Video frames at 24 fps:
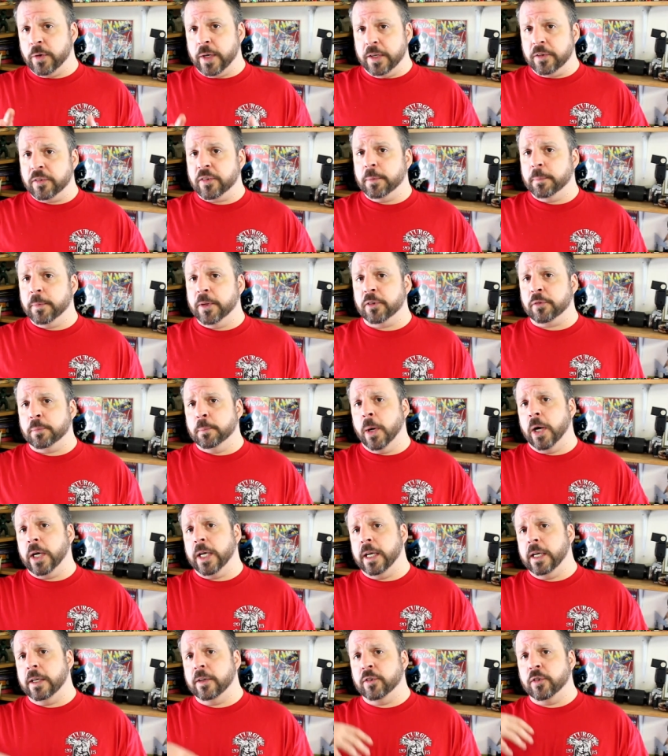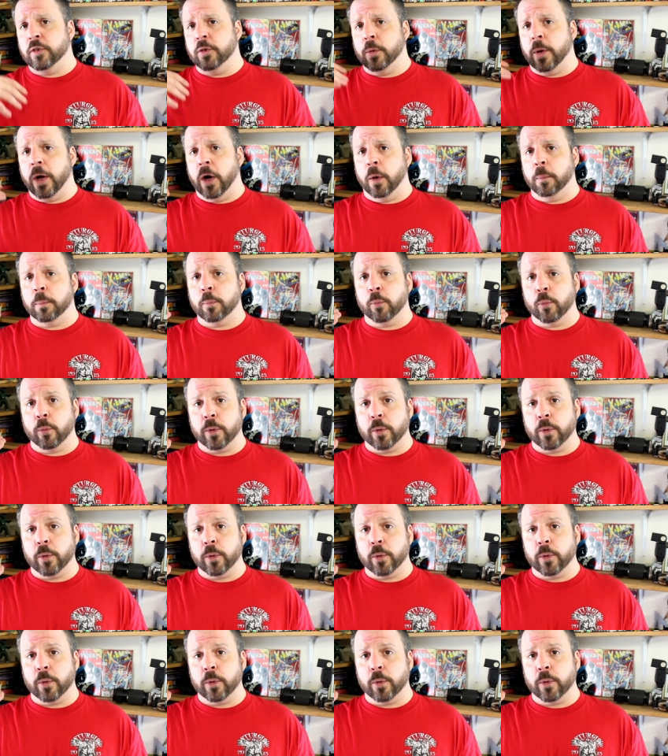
need some of this money to help